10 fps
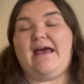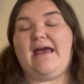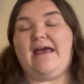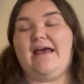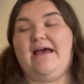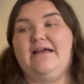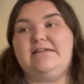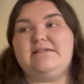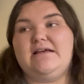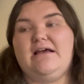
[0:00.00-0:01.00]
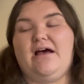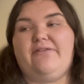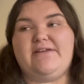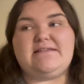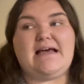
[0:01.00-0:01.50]
and
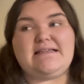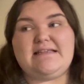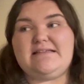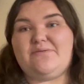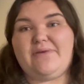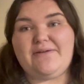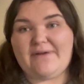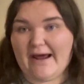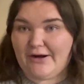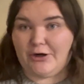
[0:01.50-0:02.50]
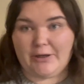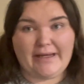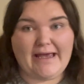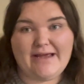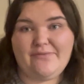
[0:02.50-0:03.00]
this last season we even had a
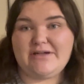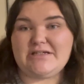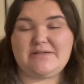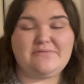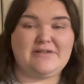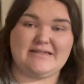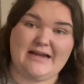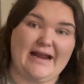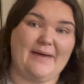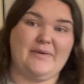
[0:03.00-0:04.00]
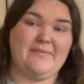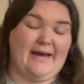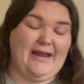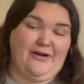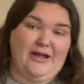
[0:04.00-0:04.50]
hurricane, which does not happen in
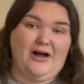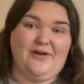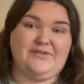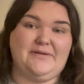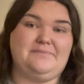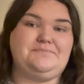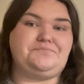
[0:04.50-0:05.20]
my area often,